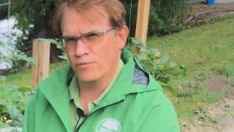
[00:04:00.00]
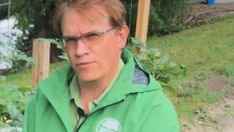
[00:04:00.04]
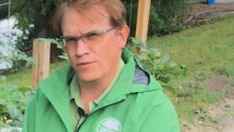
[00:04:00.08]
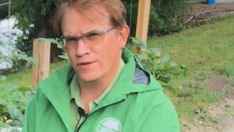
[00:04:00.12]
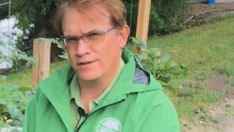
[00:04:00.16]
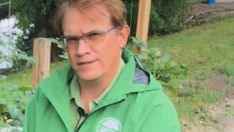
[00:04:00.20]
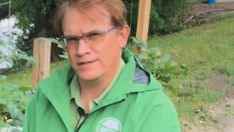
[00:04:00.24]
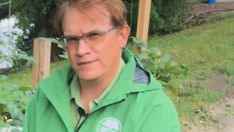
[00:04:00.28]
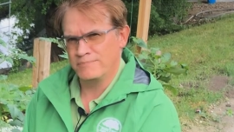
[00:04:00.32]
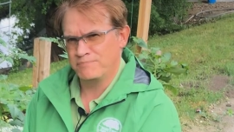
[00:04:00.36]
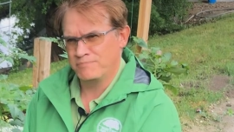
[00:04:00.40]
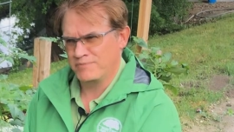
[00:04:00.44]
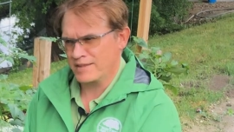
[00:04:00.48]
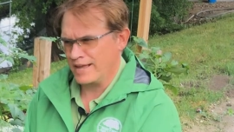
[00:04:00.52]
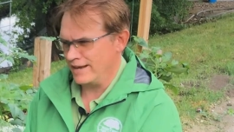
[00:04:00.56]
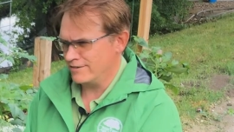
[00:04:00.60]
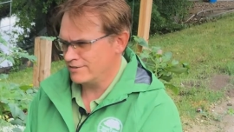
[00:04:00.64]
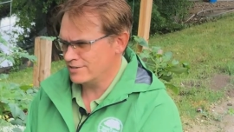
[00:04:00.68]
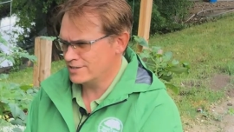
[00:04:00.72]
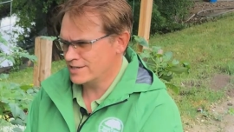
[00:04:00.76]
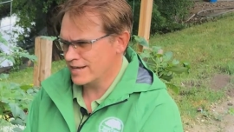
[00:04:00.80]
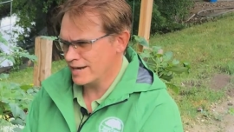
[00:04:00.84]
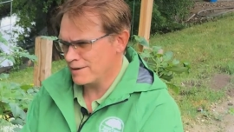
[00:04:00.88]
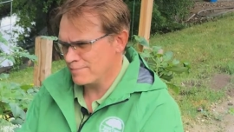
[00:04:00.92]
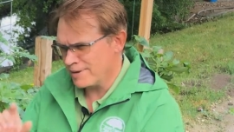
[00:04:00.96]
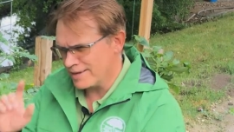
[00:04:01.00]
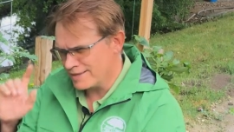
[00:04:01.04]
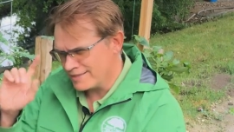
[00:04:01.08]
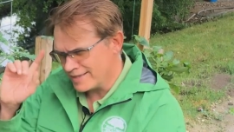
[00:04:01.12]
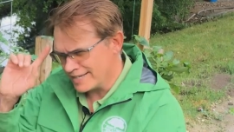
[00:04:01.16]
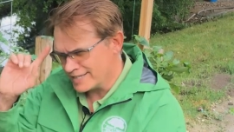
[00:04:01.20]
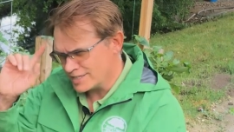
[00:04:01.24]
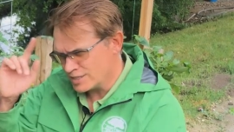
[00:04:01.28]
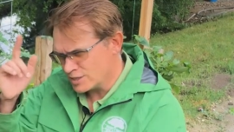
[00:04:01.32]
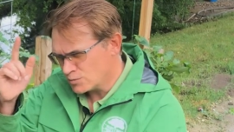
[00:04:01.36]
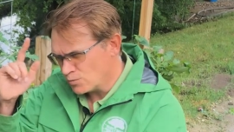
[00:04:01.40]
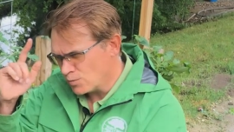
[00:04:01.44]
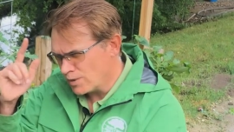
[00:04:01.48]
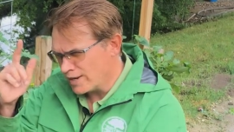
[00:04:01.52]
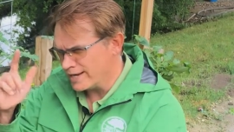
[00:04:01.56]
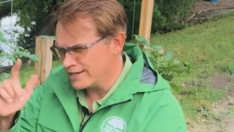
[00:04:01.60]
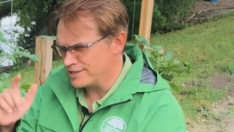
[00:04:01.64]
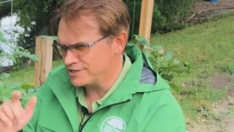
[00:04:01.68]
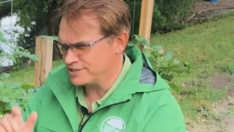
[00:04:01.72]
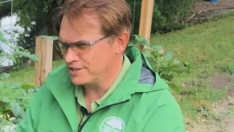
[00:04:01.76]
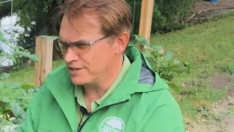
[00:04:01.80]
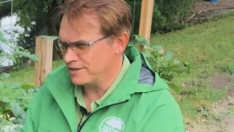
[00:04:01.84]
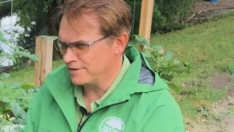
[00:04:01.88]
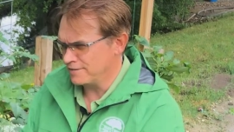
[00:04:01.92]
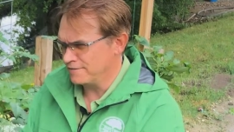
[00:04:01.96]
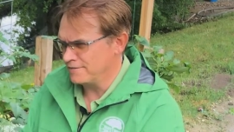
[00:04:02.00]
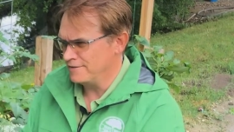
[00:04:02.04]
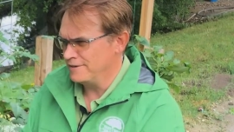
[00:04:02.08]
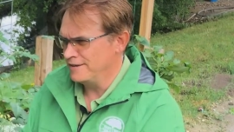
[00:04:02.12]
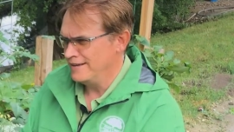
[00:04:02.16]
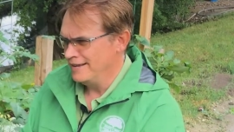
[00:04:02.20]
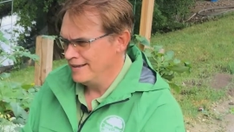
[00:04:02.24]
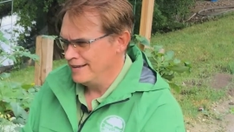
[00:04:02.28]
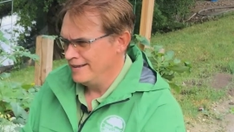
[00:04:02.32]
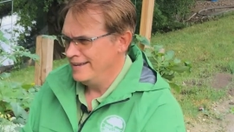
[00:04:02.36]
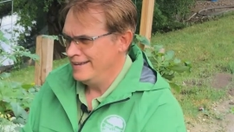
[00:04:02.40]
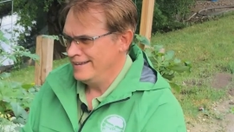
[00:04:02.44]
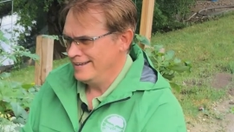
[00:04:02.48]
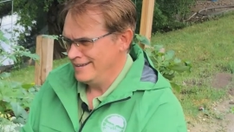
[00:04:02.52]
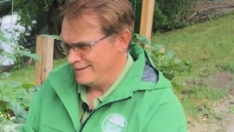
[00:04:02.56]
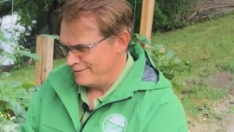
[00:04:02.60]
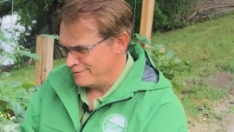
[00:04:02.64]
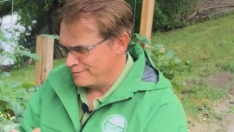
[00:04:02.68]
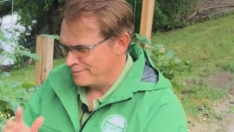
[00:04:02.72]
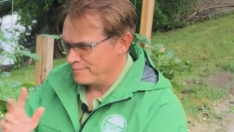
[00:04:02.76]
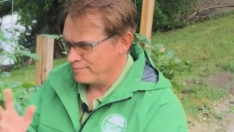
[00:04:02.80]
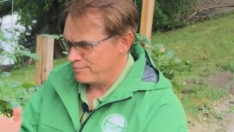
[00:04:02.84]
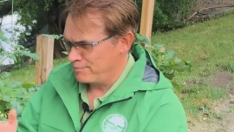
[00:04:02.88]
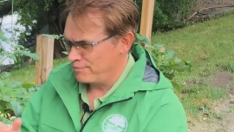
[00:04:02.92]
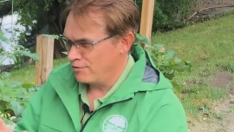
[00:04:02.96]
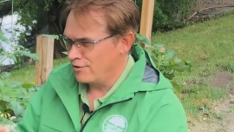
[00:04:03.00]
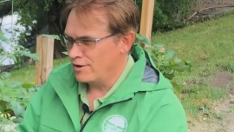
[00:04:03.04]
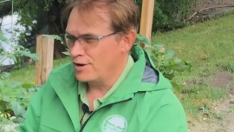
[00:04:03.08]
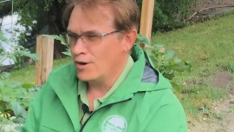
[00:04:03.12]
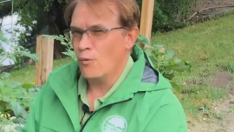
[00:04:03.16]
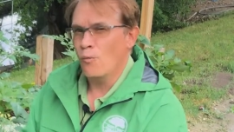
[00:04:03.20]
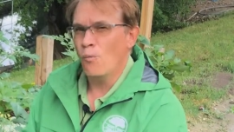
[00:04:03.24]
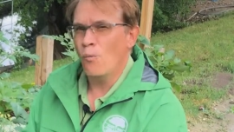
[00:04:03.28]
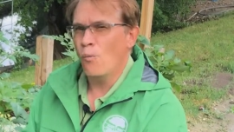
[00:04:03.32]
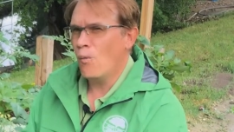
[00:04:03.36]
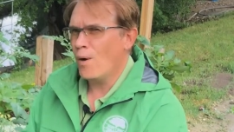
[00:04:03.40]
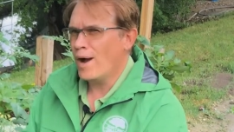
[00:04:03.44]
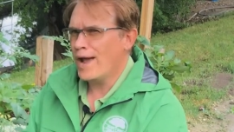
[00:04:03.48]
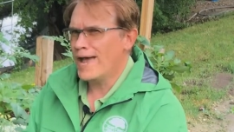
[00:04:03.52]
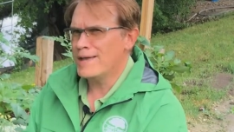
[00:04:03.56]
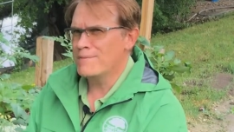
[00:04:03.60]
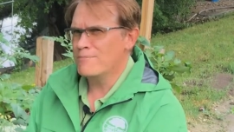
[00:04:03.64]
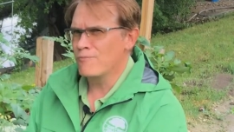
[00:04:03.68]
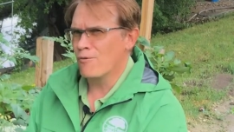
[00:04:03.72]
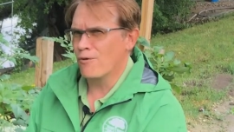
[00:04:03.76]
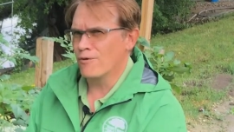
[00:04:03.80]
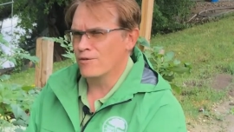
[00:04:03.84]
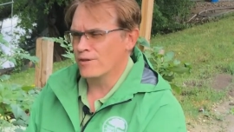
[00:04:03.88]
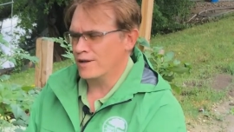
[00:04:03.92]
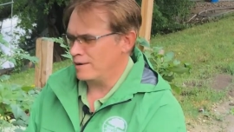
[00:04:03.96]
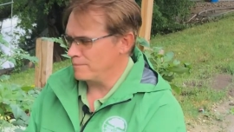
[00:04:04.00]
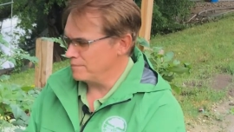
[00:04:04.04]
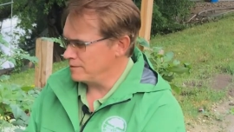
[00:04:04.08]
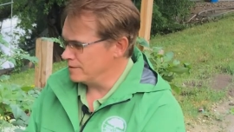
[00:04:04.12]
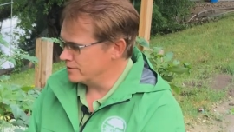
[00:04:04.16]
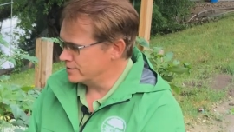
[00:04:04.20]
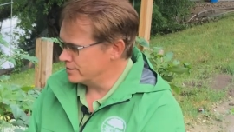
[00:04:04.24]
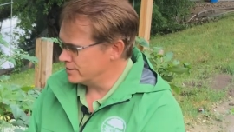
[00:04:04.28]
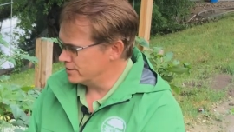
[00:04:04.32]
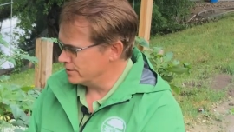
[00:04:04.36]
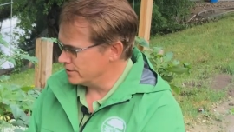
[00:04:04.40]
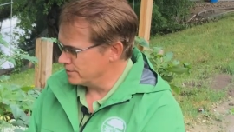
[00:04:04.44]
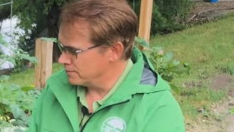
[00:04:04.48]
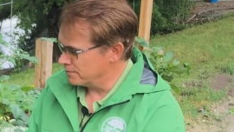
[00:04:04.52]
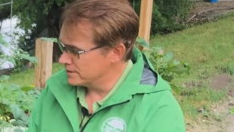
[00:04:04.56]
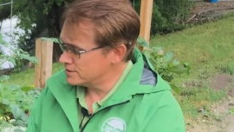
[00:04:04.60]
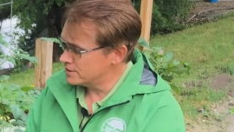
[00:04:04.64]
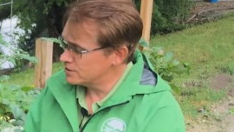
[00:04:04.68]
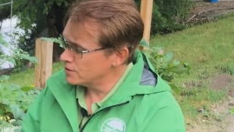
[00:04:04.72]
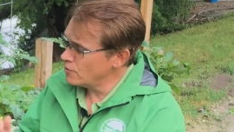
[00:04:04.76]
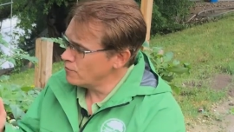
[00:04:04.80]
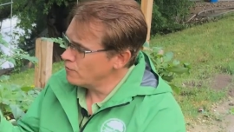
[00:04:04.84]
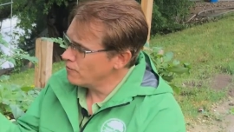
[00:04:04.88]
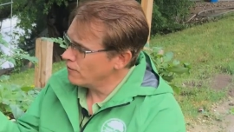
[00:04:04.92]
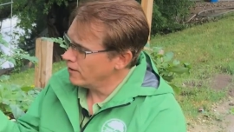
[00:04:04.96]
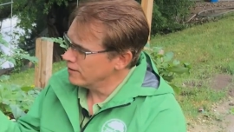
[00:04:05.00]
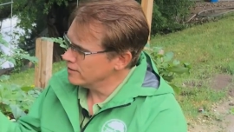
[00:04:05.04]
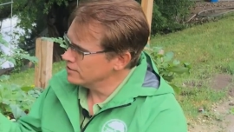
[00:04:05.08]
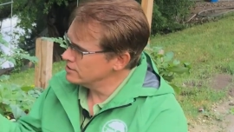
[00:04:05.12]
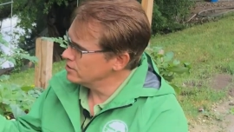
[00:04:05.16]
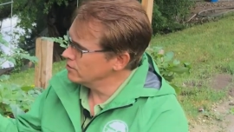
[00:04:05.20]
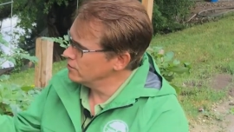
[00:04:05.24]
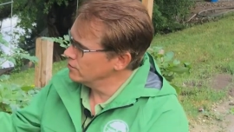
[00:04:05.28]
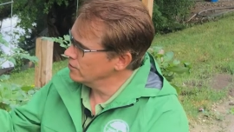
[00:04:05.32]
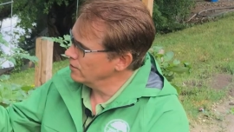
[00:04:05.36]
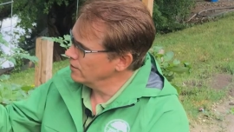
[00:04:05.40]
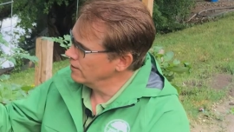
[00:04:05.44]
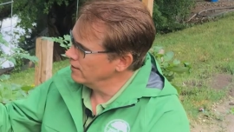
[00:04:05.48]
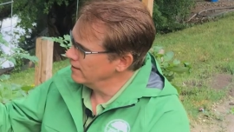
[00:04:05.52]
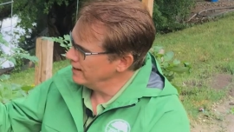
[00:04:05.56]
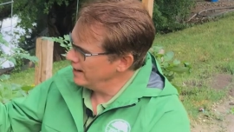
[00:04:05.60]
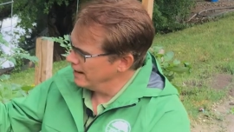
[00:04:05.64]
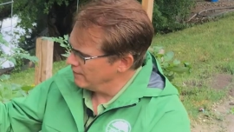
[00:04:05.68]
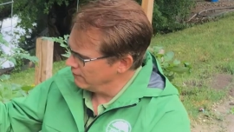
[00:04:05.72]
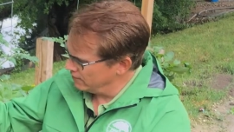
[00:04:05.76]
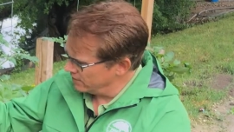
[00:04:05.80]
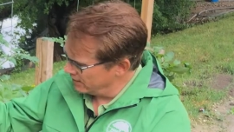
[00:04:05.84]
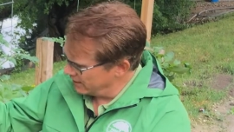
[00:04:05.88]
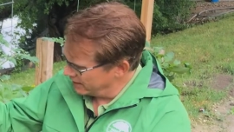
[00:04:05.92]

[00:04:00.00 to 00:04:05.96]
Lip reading: it. I just got to make that switch of pruning way more than I'm used to. But so far, so good. Everything